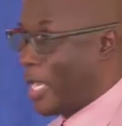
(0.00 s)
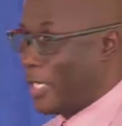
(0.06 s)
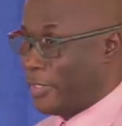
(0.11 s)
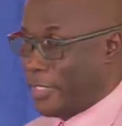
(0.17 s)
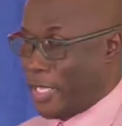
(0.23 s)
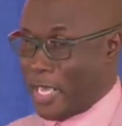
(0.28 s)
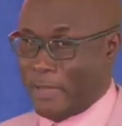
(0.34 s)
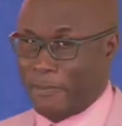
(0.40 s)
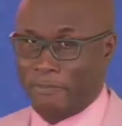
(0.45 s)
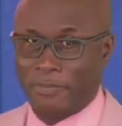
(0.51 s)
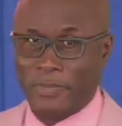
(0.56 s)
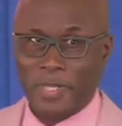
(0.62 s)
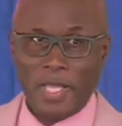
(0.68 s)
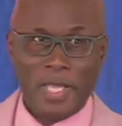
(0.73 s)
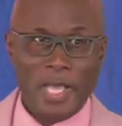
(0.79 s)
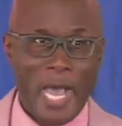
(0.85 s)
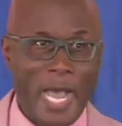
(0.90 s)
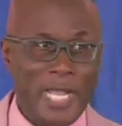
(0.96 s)
who had them
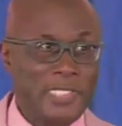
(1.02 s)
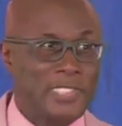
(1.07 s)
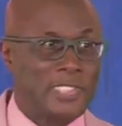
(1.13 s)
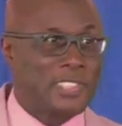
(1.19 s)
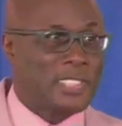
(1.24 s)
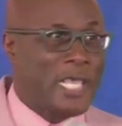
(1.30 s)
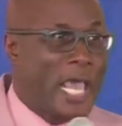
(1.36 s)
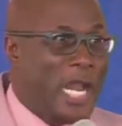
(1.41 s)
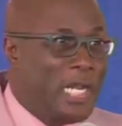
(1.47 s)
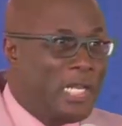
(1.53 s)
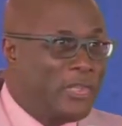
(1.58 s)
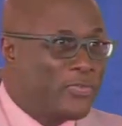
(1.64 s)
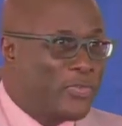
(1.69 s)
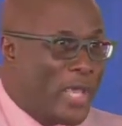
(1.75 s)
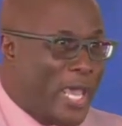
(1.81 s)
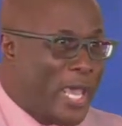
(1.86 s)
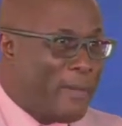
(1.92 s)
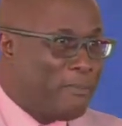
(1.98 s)
and
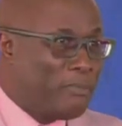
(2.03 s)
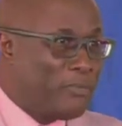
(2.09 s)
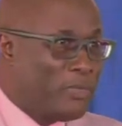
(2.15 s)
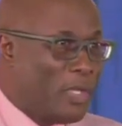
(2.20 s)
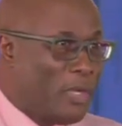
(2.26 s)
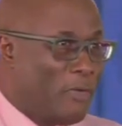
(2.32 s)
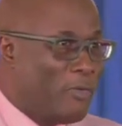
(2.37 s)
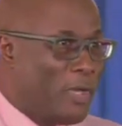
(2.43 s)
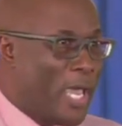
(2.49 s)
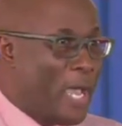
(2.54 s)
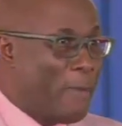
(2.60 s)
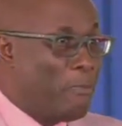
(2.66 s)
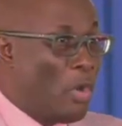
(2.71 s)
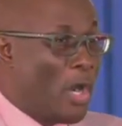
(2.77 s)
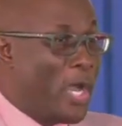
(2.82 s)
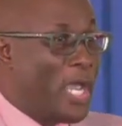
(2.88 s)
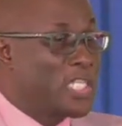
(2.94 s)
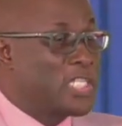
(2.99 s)
sell them a
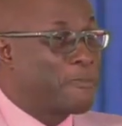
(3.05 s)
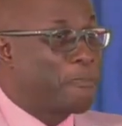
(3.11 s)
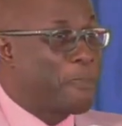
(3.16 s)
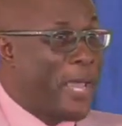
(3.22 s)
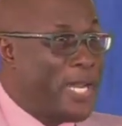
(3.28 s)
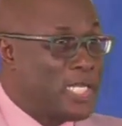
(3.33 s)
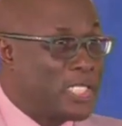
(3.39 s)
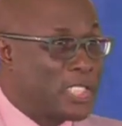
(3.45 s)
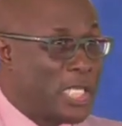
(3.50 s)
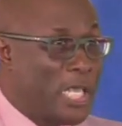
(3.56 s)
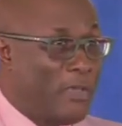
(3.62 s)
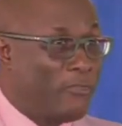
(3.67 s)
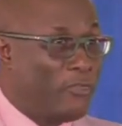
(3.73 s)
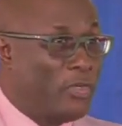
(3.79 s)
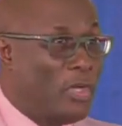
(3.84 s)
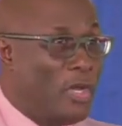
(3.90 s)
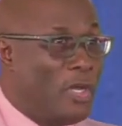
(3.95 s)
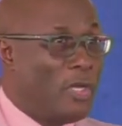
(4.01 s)
more
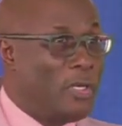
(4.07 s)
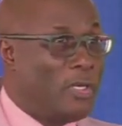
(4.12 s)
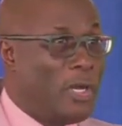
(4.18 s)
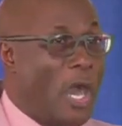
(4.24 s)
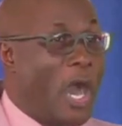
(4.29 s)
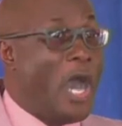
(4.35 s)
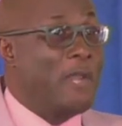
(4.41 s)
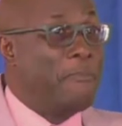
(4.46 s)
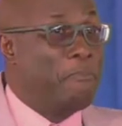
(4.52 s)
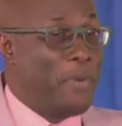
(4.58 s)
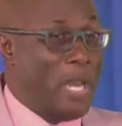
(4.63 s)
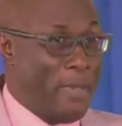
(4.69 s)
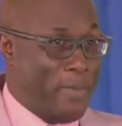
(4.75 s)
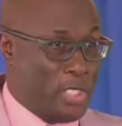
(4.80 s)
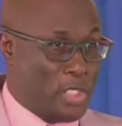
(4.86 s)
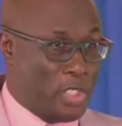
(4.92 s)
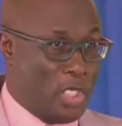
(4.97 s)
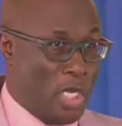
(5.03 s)
expensive
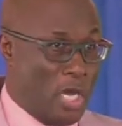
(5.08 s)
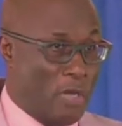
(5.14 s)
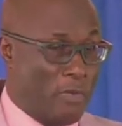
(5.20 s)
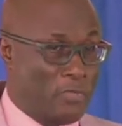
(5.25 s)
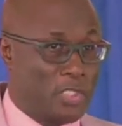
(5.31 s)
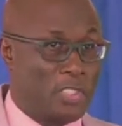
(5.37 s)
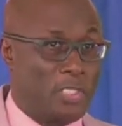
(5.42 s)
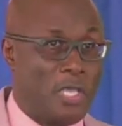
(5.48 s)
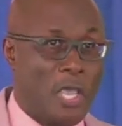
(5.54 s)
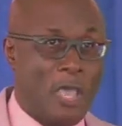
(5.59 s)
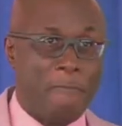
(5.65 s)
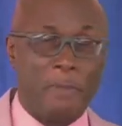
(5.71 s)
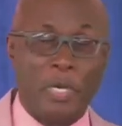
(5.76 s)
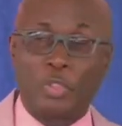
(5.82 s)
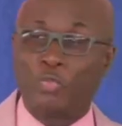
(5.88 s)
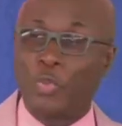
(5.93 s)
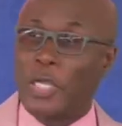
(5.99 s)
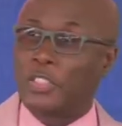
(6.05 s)
unblemished doves.
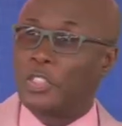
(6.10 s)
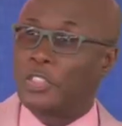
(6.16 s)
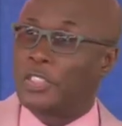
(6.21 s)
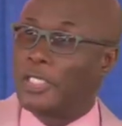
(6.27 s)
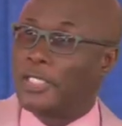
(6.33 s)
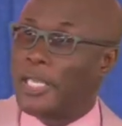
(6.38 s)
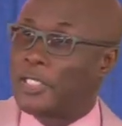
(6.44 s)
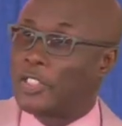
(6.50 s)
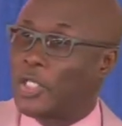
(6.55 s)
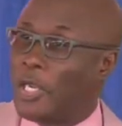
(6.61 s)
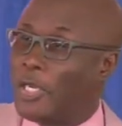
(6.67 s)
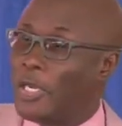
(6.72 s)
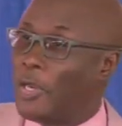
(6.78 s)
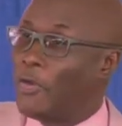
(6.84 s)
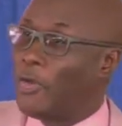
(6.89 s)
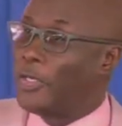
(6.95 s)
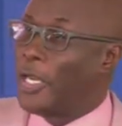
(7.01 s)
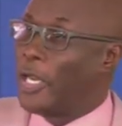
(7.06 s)
But what do you think they turn
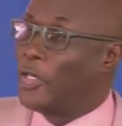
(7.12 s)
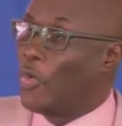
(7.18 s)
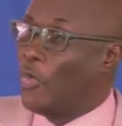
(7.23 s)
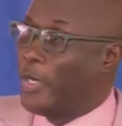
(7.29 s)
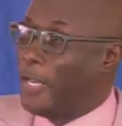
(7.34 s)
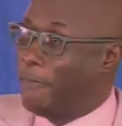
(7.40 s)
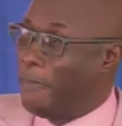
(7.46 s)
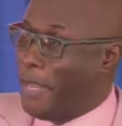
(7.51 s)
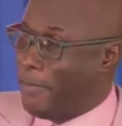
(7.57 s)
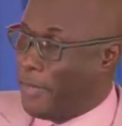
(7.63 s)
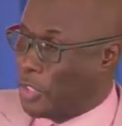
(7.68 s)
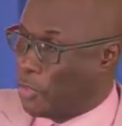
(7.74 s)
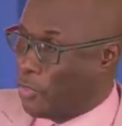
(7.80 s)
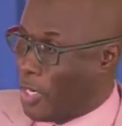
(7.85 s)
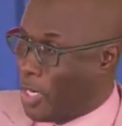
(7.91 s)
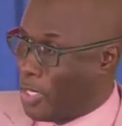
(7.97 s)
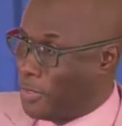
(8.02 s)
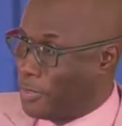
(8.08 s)
around and do with the
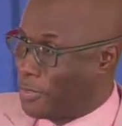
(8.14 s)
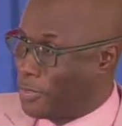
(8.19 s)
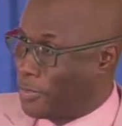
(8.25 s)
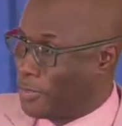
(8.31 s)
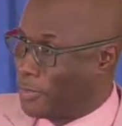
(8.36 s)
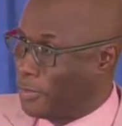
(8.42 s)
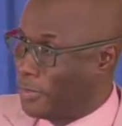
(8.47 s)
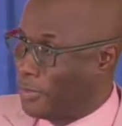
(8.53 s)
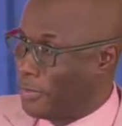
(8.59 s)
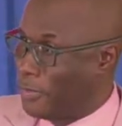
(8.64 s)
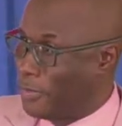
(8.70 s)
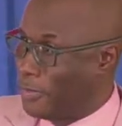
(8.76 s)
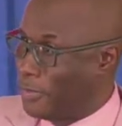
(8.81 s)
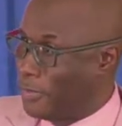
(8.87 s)
blemished ones?